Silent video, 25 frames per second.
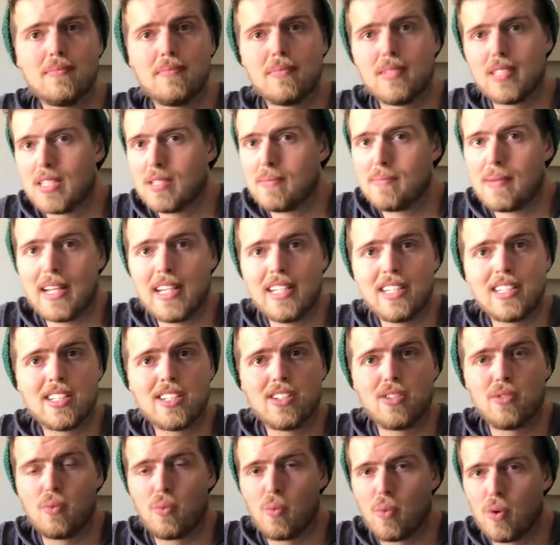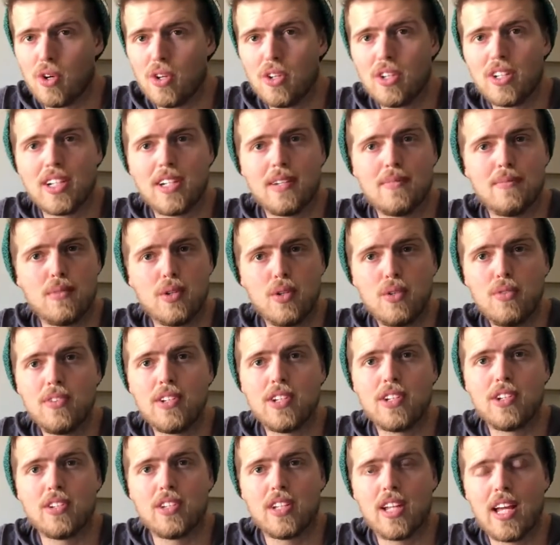space to work and move
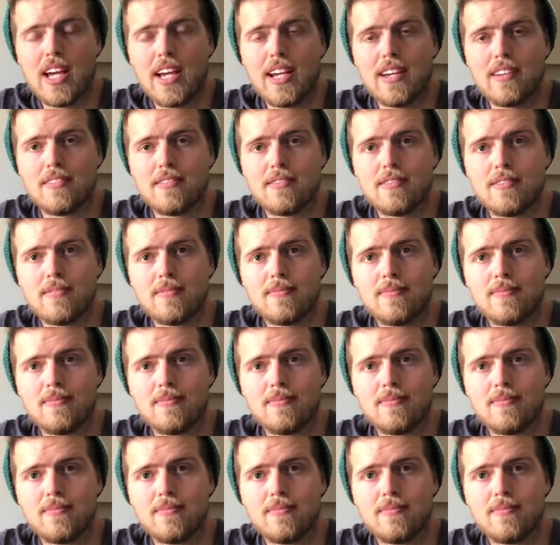in your life?